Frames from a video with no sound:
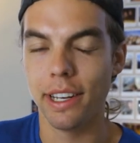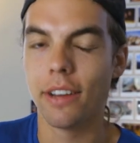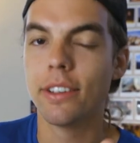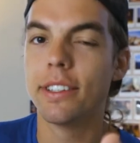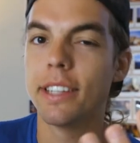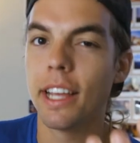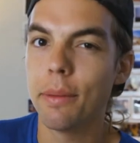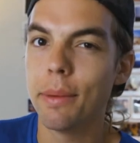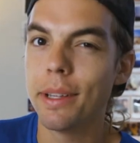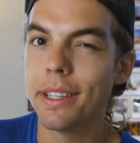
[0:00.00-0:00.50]
Now
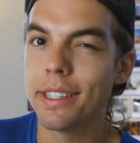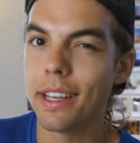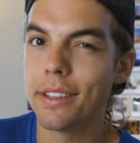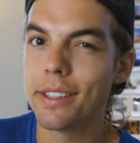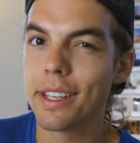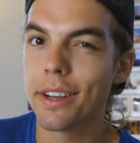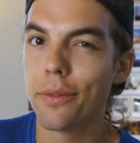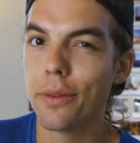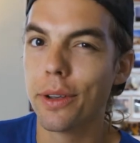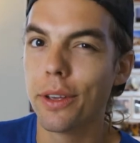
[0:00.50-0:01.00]
sediment
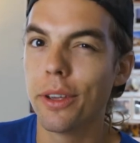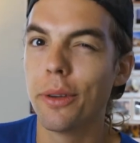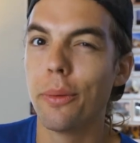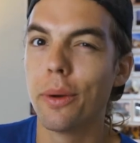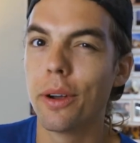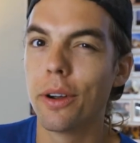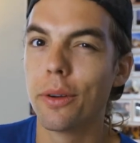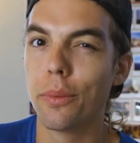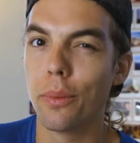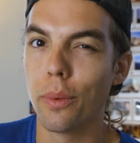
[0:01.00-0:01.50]
sounds like a really
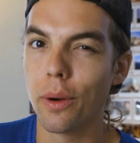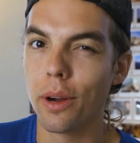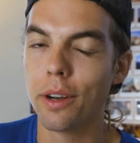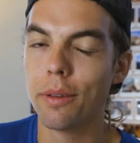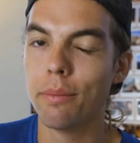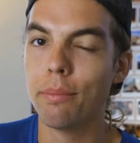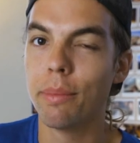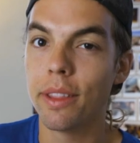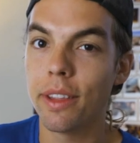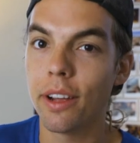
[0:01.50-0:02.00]
weird
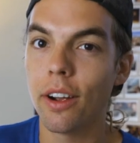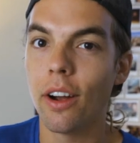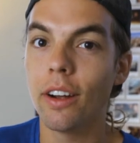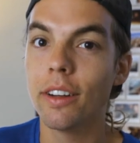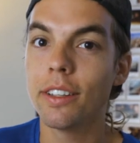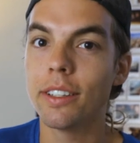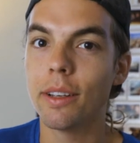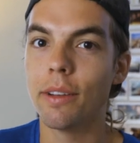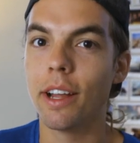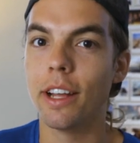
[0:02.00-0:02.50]
word, but there are
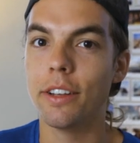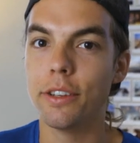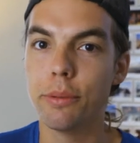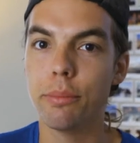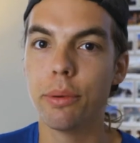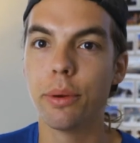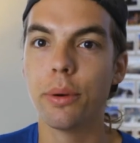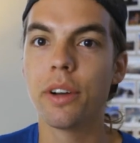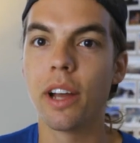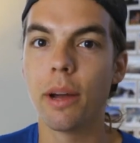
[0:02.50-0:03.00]
sometimes you
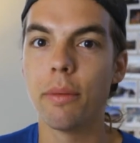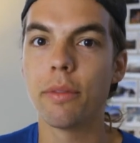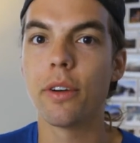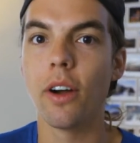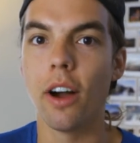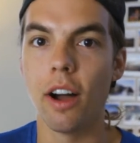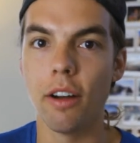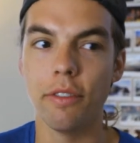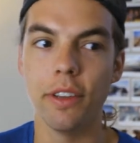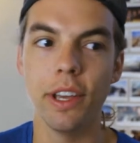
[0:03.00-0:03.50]
brew a cup of
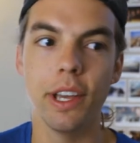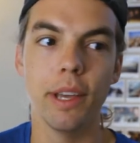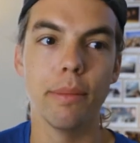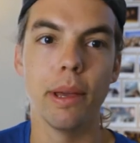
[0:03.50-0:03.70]
coffee,